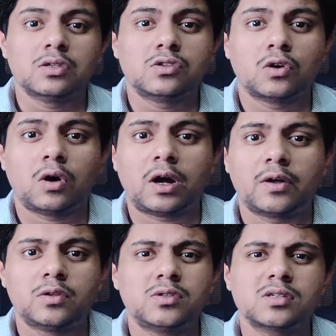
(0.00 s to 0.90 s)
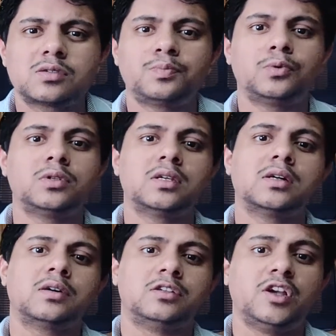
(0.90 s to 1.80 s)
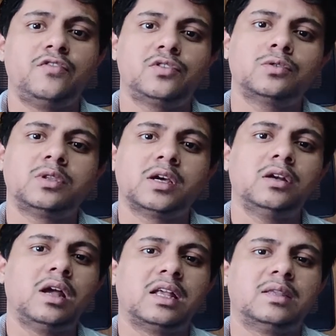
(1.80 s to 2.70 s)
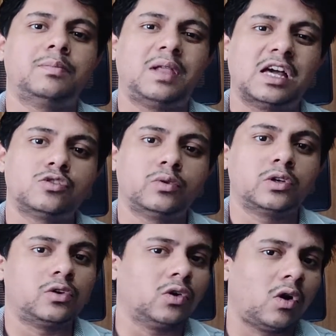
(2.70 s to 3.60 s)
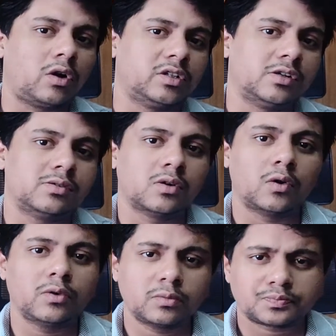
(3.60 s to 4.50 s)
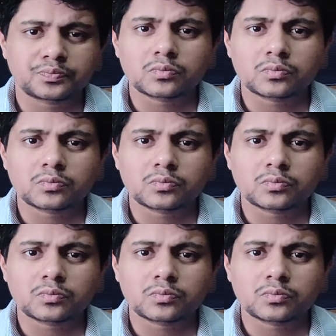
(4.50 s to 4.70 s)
So you just put the driftwood there and the plant will grow on its own.